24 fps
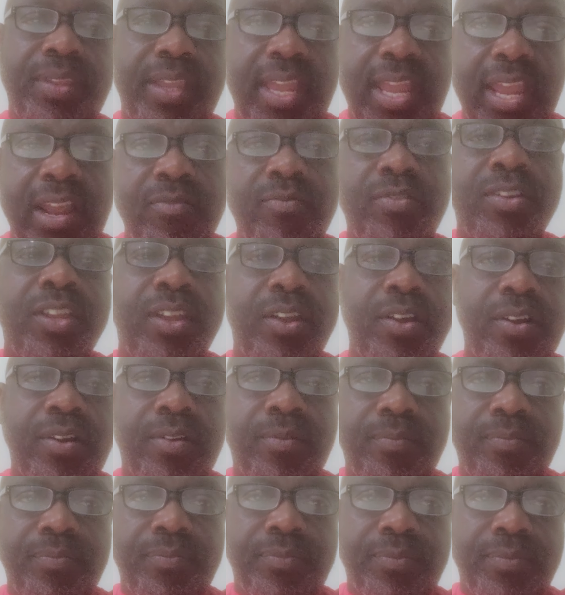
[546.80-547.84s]
every year.
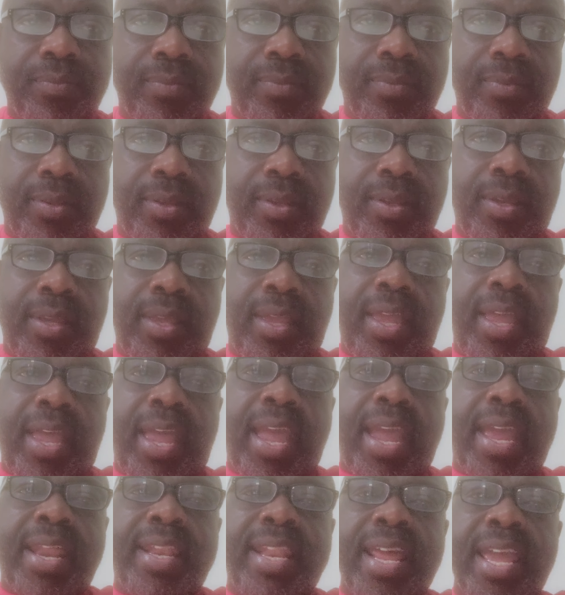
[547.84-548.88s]

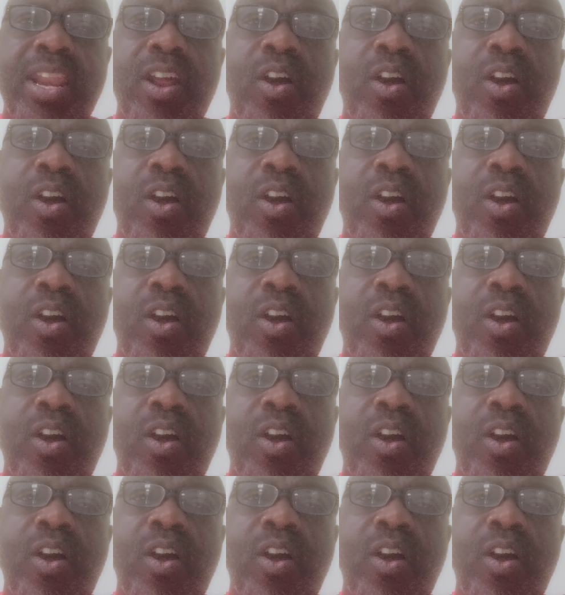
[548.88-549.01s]
And they